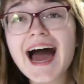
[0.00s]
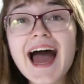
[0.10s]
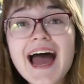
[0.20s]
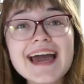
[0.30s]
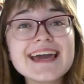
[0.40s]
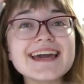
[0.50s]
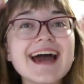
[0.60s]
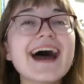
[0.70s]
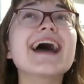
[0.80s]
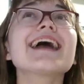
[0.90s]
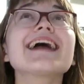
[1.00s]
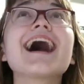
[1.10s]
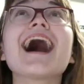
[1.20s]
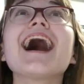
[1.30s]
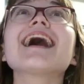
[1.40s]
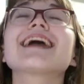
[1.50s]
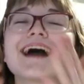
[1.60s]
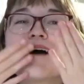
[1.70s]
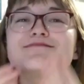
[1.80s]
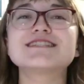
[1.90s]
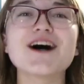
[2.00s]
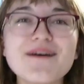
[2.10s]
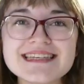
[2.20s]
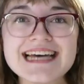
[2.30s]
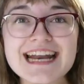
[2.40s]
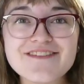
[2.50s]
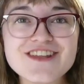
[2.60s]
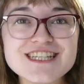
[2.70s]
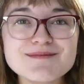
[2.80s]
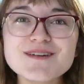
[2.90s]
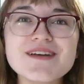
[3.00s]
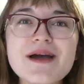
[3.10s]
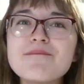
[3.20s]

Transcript: I'm so excited for this movie,